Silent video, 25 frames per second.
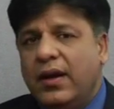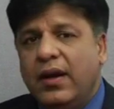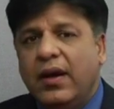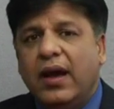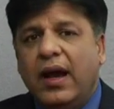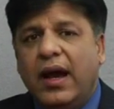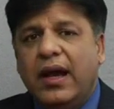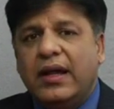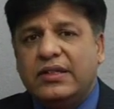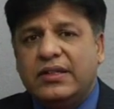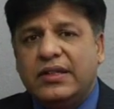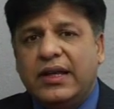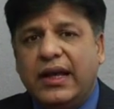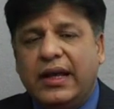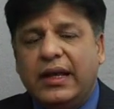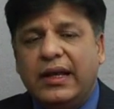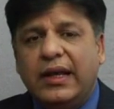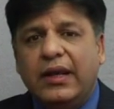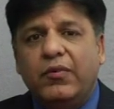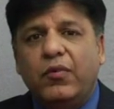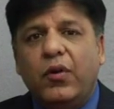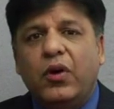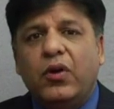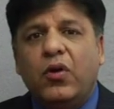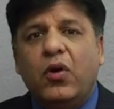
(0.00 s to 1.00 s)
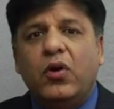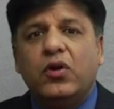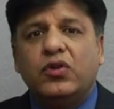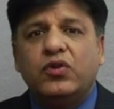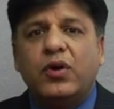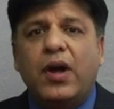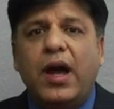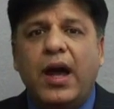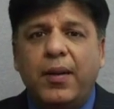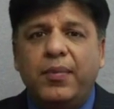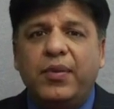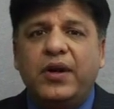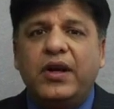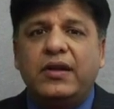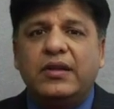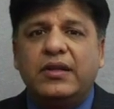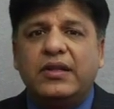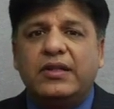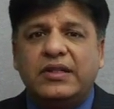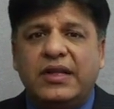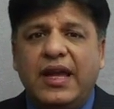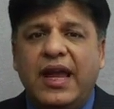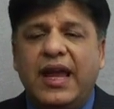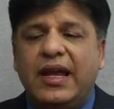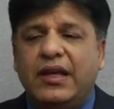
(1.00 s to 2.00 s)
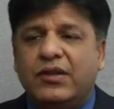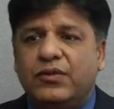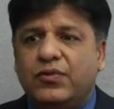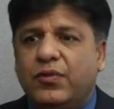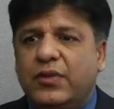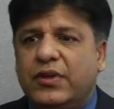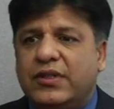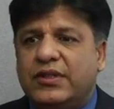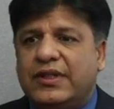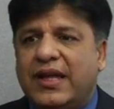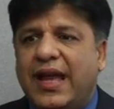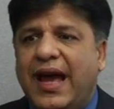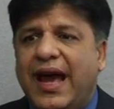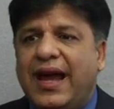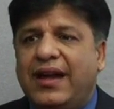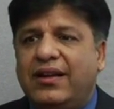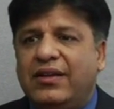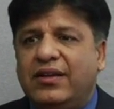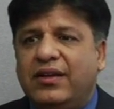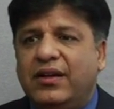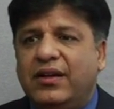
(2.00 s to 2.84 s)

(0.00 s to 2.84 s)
And secondly, what also happened in this case was that